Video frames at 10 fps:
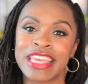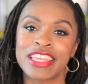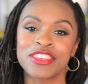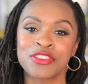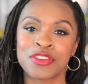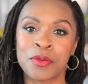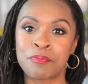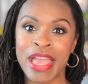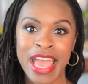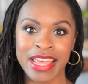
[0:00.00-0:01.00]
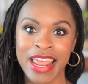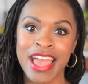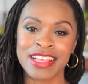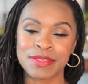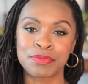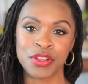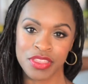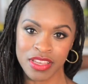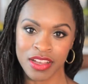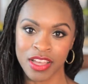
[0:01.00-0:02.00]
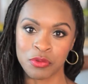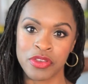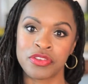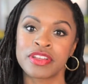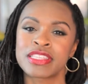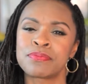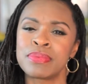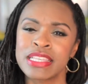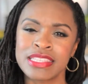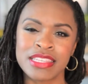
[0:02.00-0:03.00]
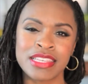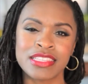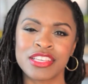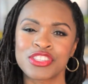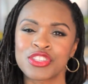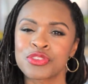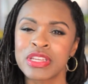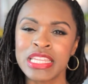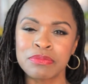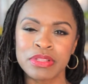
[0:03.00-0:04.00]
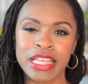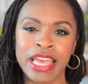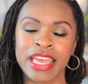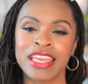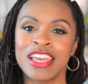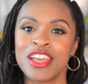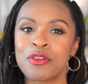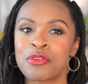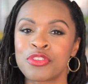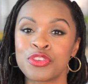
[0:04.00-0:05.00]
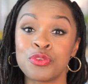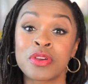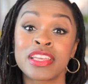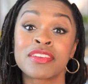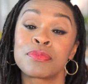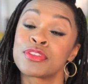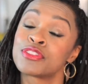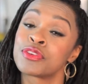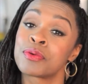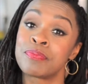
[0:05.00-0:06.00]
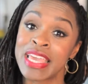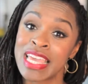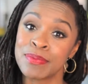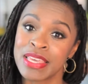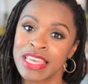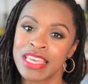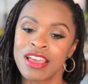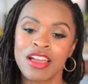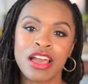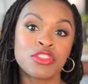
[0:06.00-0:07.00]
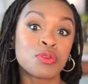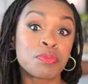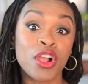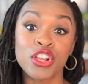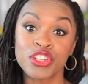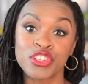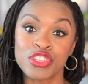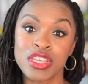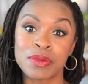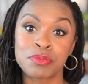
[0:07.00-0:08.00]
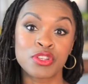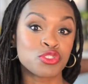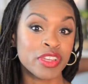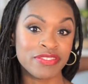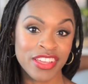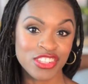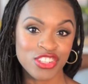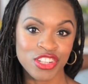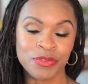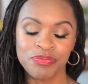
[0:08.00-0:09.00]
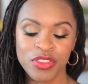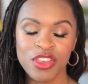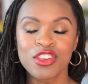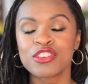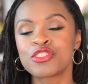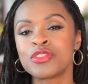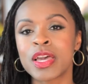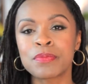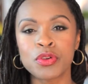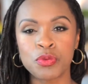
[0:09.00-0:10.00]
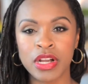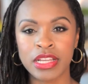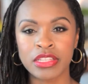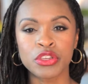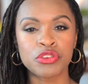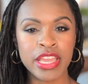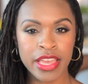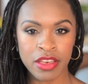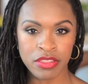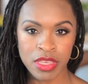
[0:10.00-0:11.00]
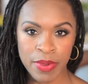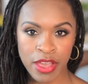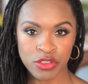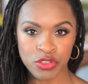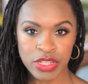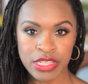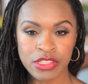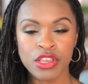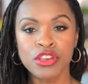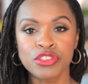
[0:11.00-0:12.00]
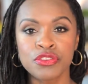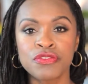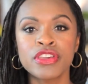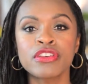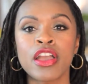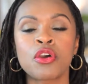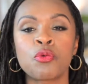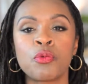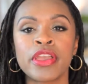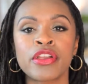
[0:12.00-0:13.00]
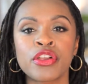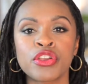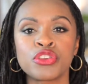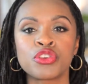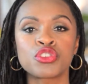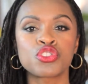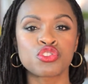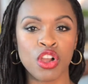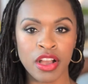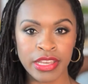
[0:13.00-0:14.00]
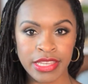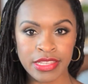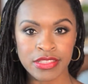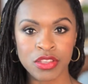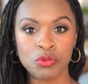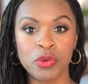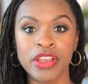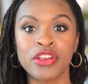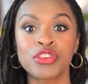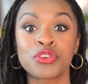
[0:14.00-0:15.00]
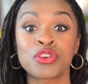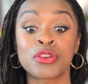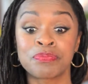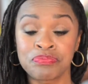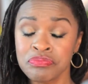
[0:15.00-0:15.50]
get your badass birthing on, whether it's a business, a screenplay, whether you want to give birth to a baby, a new partnership, or joint venture. So number 1, create healthy boundaries. So figure out where you're strongest and where you